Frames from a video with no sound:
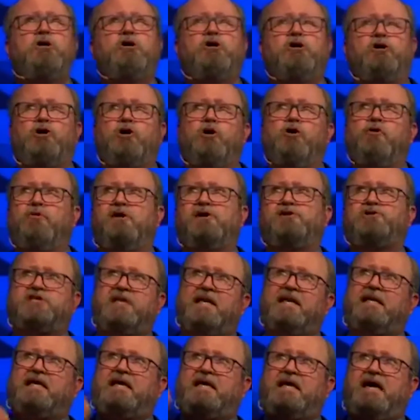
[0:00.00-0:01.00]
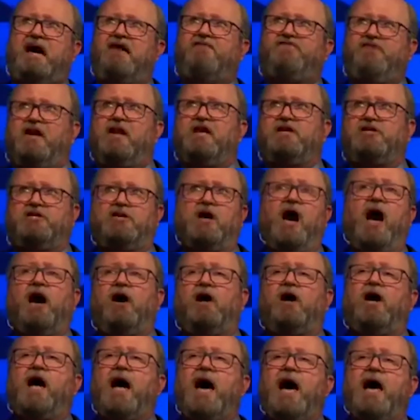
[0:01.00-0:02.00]
who was in covenant to
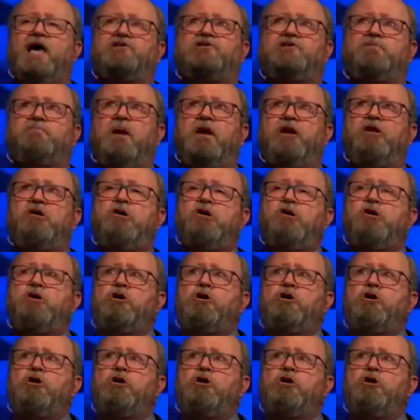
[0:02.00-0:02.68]
her husband,